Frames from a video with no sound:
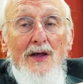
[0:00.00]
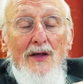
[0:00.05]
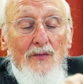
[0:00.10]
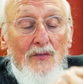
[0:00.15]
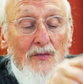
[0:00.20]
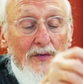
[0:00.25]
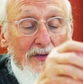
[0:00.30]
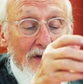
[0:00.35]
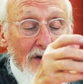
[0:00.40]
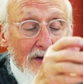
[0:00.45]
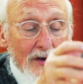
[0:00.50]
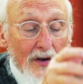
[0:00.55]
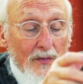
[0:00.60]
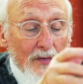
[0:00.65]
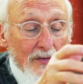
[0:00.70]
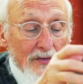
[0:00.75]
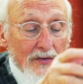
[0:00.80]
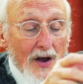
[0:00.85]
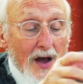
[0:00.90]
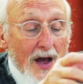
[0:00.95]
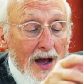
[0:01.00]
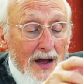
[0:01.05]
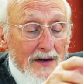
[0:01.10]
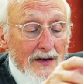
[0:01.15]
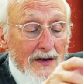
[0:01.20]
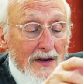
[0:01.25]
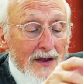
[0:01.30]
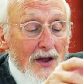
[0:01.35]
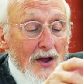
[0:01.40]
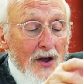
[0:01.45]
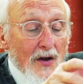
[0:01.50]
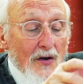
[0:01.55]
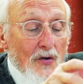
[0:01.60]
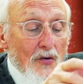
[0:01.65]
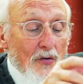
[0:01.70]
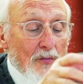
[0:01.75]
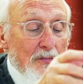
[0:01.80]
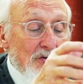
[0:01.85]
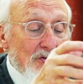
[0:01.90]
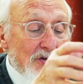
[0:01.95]
with God,
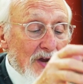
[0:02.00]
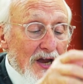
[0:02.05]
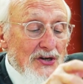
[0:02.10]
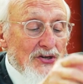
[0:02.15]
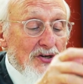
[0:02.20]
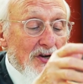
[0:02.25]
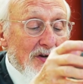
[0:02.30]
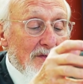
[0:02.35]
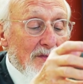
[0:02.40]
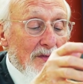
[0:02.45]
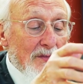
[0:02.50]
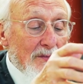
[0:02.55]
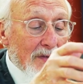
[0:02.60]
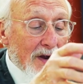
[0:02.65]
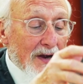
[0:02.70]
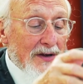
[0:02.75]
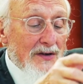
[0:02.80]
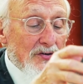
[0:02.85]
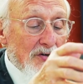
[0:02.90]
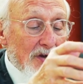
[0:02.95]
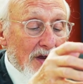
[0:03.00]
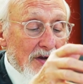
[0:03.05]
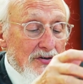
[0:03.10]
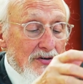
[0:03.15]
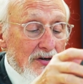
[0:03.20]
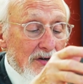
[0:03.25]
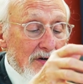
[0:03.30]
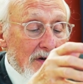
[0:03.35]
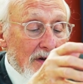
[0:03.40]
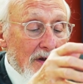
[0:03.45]
who b'sheshet yemei